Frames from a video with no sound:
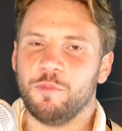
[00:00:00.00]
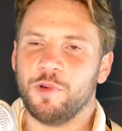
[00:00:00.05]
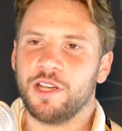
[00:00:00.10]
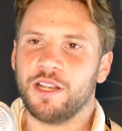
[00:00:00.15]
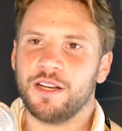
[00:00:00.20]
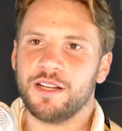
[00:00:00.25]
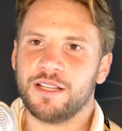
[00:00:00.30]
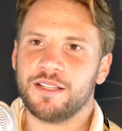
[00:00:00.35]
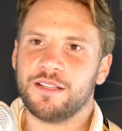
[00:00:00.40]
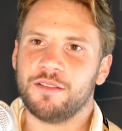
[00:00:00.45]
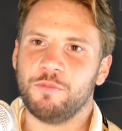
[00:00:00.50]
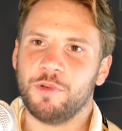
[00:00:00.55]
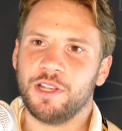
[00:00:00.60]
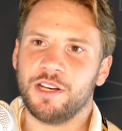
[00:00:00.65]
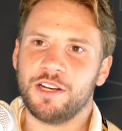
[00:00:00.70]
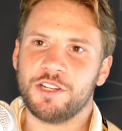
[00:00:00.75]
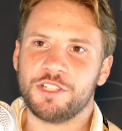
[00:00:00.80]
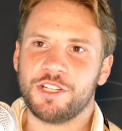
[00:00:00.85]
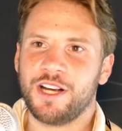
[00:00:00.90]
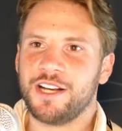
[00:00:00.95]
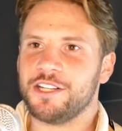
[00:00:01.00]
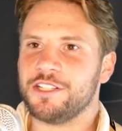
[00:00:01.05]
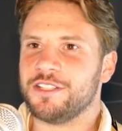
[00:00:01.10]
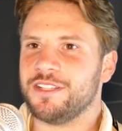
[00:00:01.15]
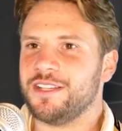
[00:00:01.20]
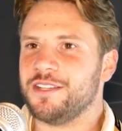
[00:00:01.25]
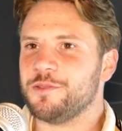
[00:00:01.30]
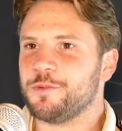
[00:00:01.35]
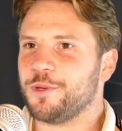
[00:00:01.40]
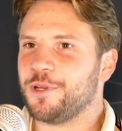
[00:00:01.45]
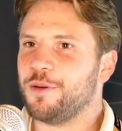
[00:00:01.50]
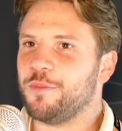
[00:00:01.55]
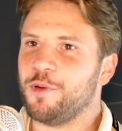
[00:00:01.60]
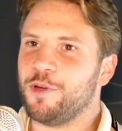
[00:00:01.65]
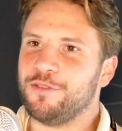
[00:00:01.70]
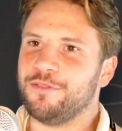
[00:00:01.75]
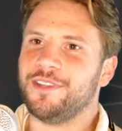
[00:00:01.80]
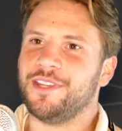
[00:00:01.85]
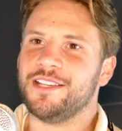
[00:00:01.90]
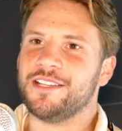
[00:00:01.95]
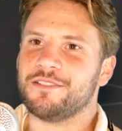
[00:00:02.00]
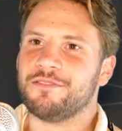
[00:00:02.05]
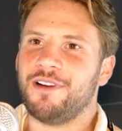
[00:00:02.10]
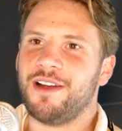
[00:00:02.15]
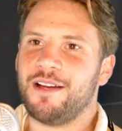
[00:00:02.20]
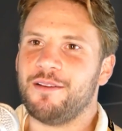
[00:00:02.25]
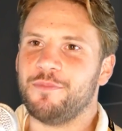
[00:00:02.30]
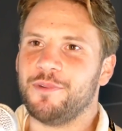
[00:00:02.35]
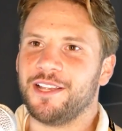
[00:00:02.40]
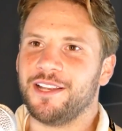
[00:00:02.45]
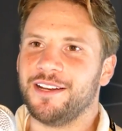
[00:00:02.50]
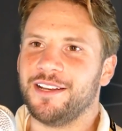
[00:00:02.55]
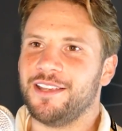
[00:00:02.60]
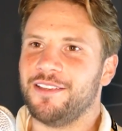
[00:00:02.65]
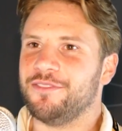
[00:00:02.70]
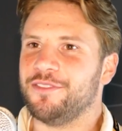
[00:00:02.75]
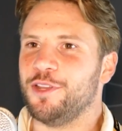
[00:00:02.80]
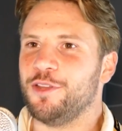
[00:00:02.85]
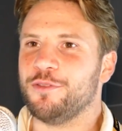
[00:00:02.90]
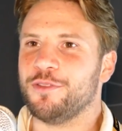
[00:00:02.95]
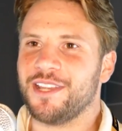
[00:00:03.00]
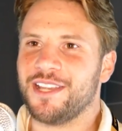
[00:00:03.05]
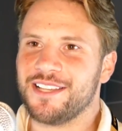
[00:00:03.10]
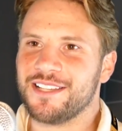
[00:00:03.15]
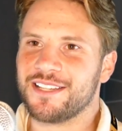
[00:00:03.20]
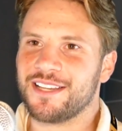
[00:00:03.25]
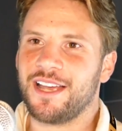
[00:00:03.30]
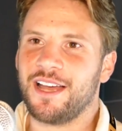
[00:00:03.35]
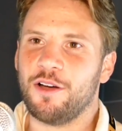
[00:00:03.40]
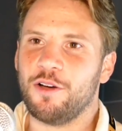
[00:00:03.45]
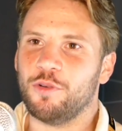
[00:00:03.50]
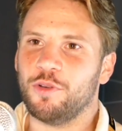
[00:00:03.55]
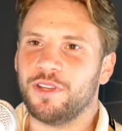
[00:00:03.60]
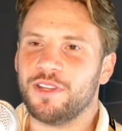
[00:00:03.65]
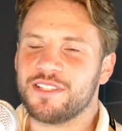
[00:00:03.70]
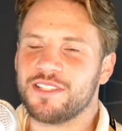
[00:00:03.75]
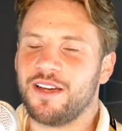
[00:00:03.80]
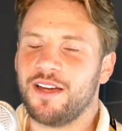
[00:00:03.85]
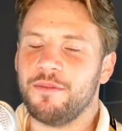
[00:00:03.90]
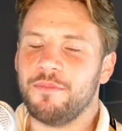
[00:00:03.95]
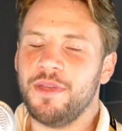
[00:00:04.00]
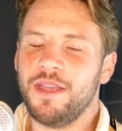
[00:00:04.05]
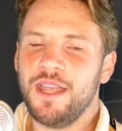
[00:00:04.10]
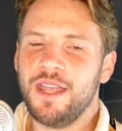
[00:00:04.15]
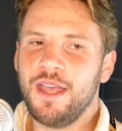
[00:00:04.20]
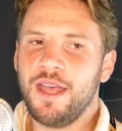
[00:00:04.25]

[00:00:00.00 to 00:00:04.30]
We're gonna we're gonna change things. We're gonna move things around. We're gonna give new things a go all the time.